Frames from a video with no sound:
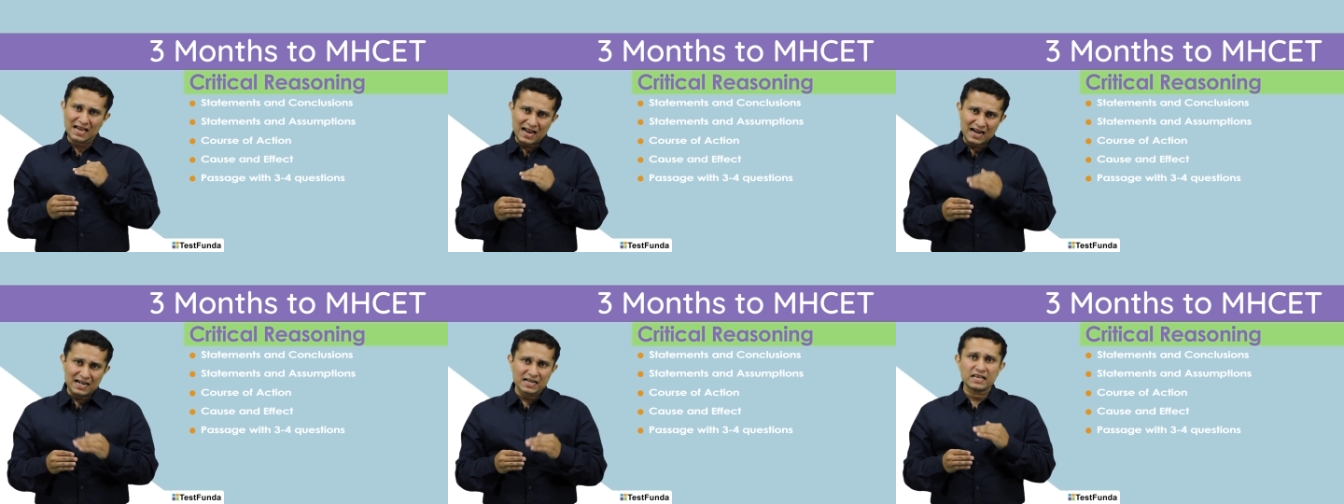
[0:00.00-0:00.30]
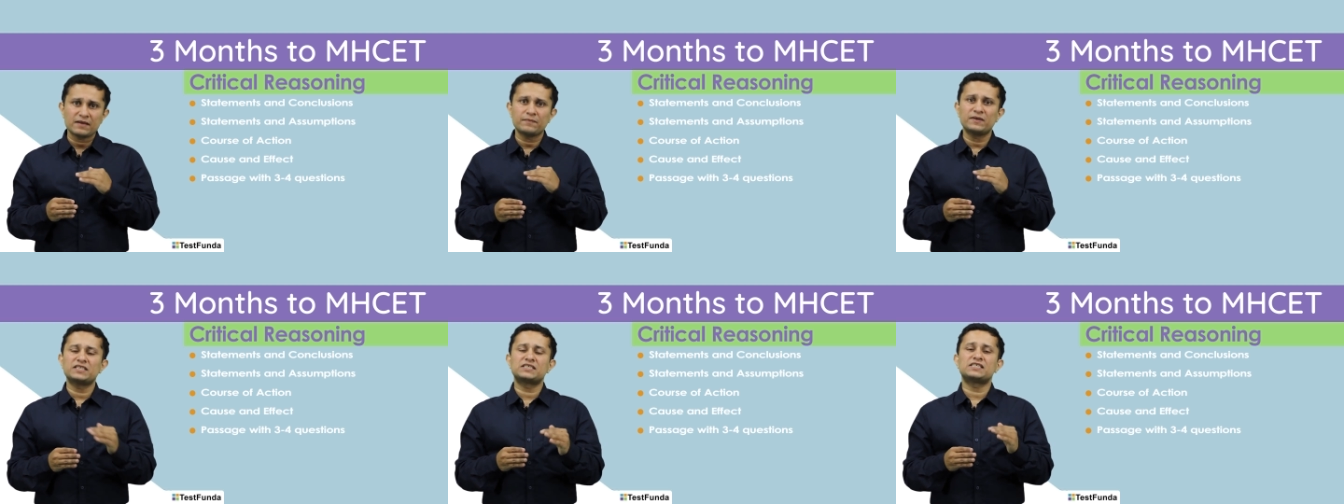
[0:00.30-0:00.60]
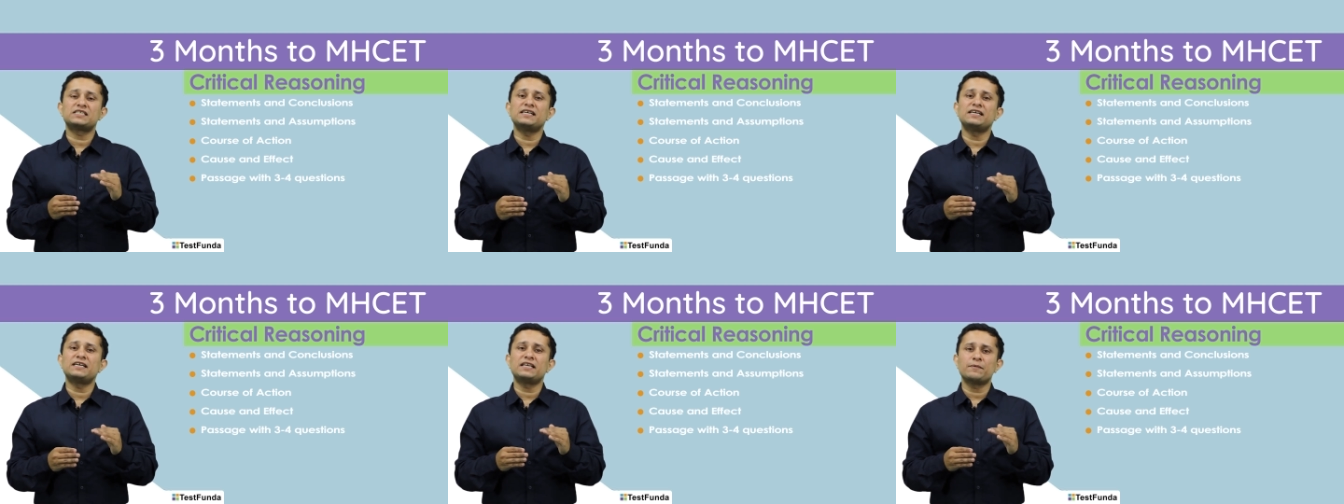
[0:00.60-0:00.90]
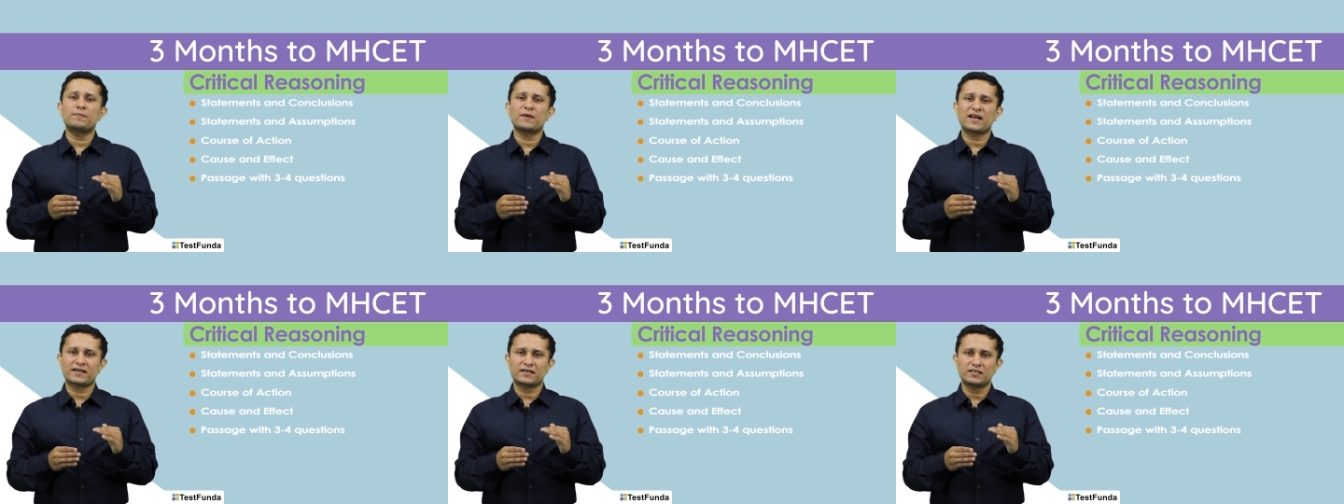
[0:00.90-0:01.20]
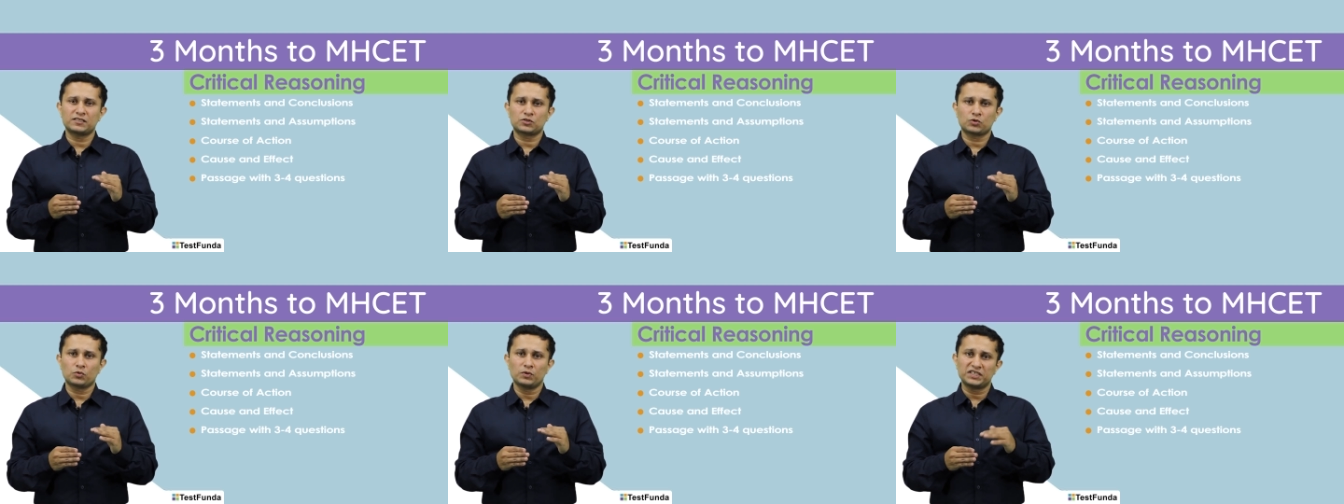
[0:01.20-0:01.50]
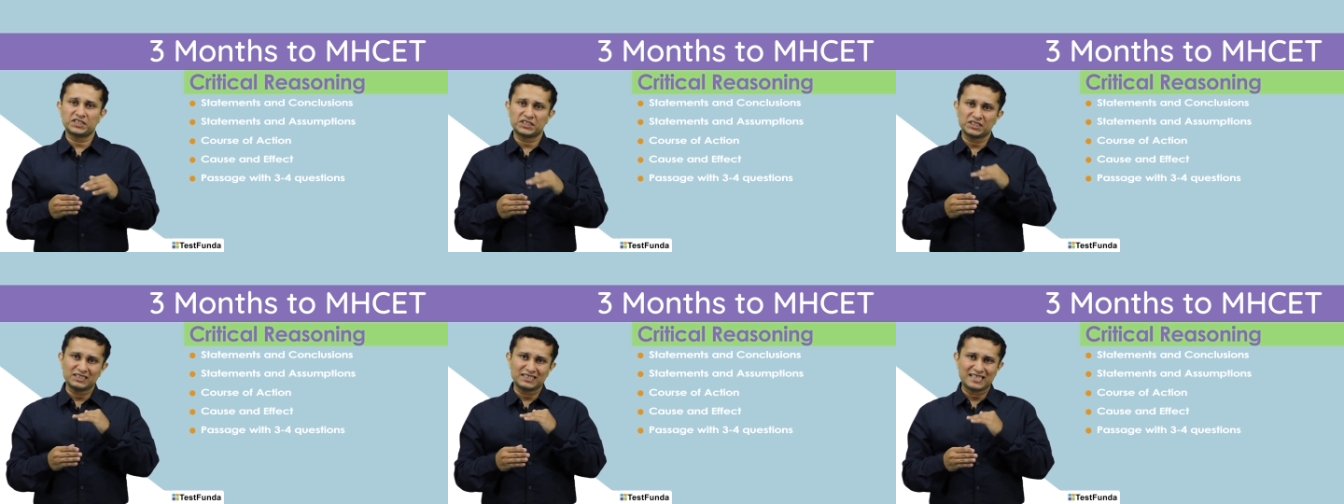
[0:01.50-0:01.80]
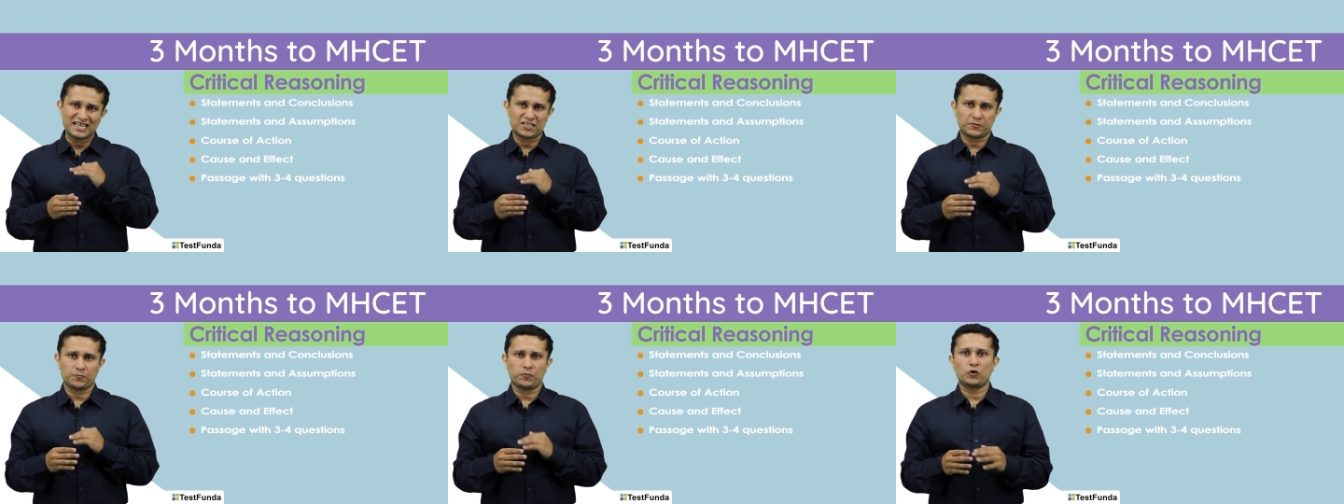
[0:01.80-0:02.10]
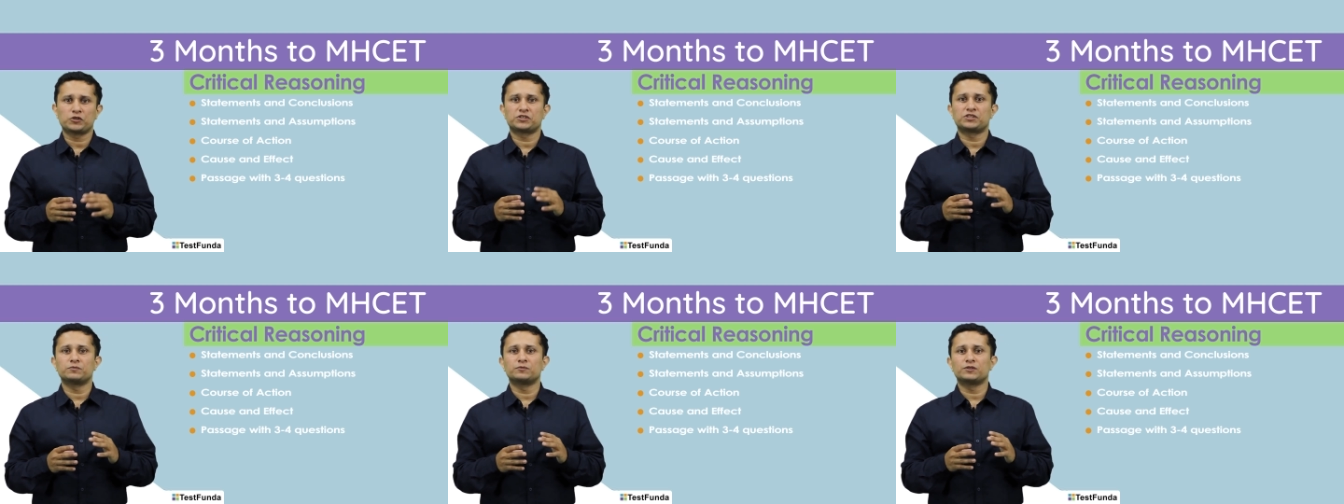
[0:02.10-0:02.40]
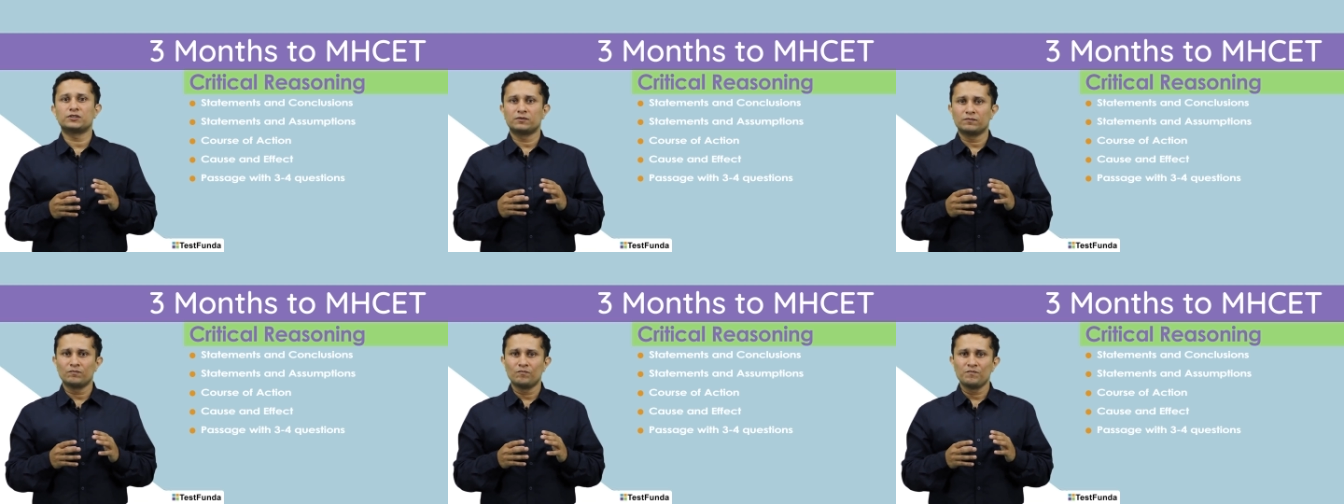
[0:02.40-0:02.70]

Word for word: and MHCET practice questions as possible.